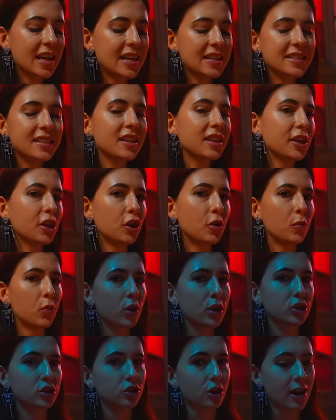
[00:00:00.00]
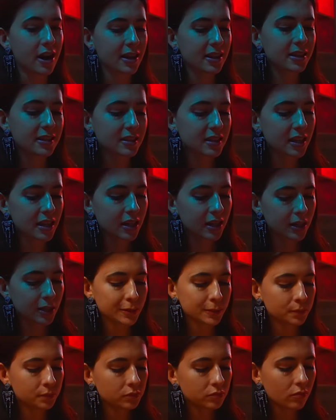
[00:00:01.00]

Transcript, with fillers: It tastes a little more dry this year,